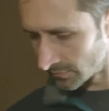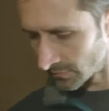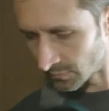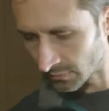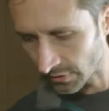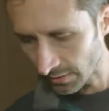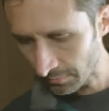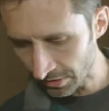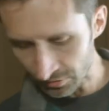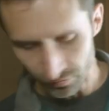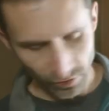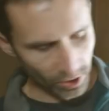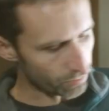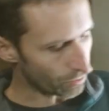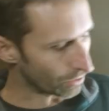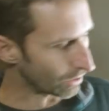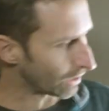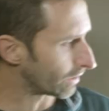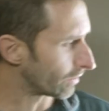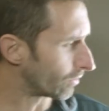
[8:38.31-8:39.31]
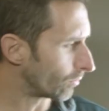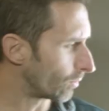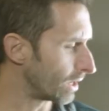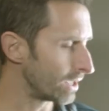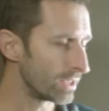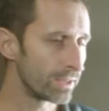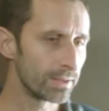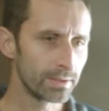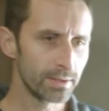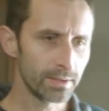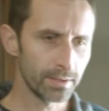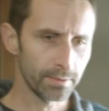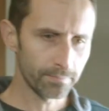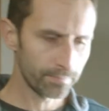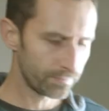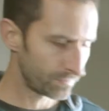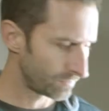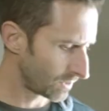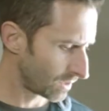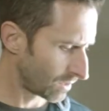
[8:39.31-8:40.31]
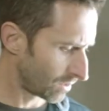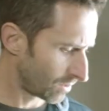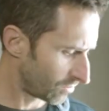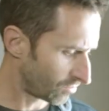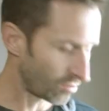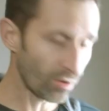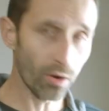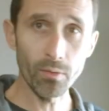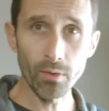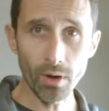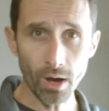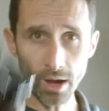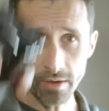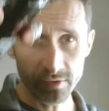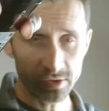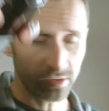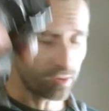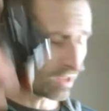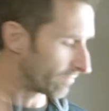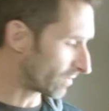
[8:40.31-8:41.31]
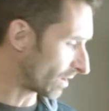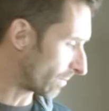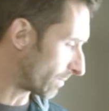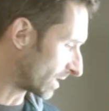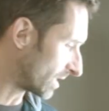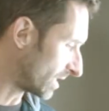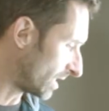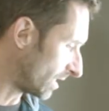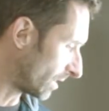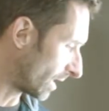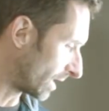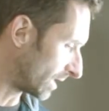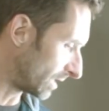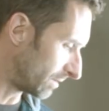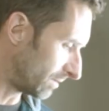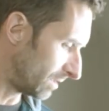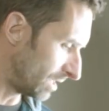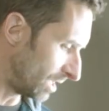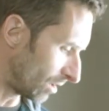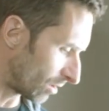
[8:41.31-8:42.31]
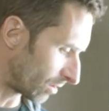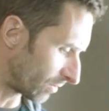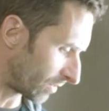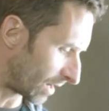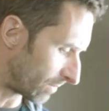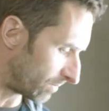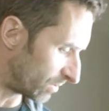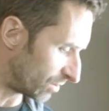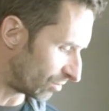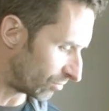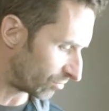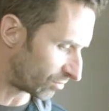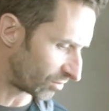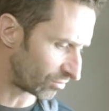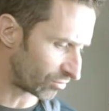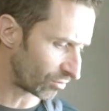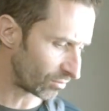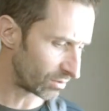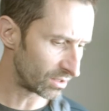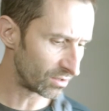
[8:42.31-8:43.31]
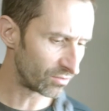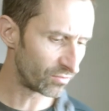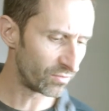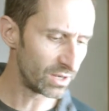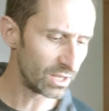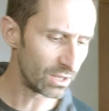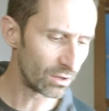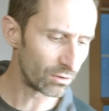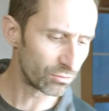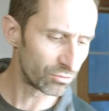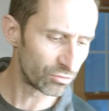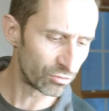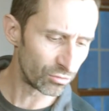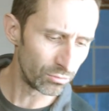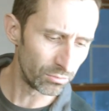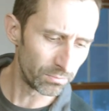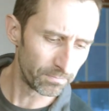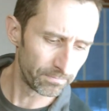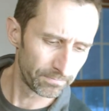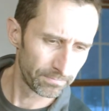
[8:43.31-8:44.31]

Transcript: get my tripod out of the way. So obviously I've got my key light here that I've been using during this video shoot.